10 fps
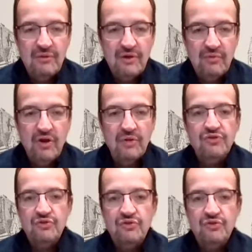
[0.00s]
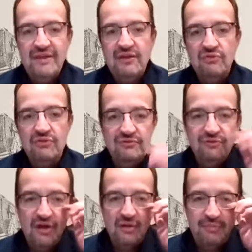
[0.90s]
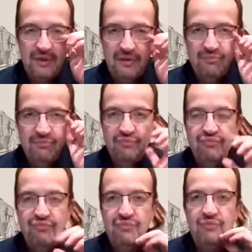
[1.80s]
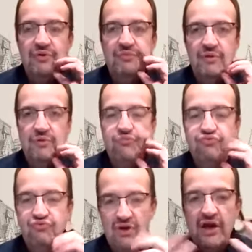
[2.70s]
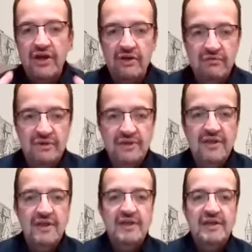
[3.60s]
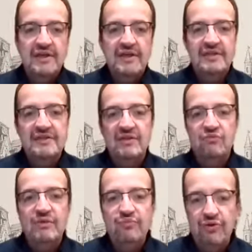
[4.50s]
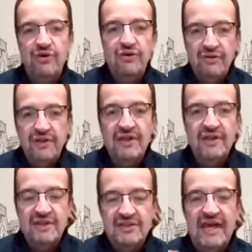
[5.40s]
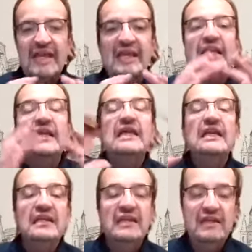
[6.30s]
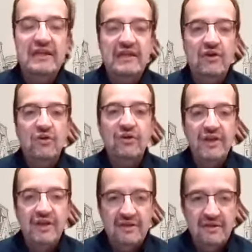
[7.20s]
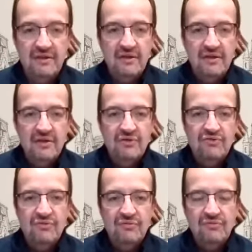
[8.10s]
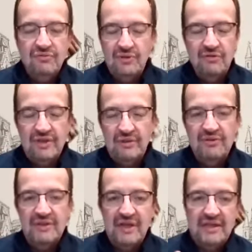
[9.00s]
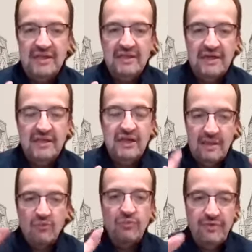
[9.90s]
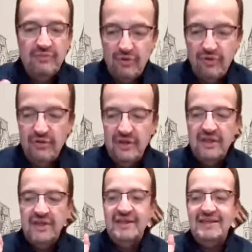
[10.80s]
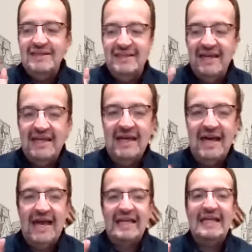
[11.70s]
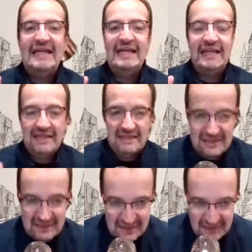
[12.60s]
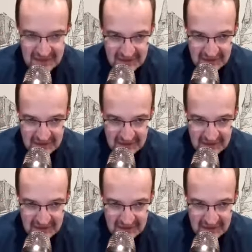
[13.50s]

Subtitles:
amount of work. But you're right, they don't develop a product, right? It's not really product oriented, it's analytically oriented. So you're telling me that I need a lot more people in data analytics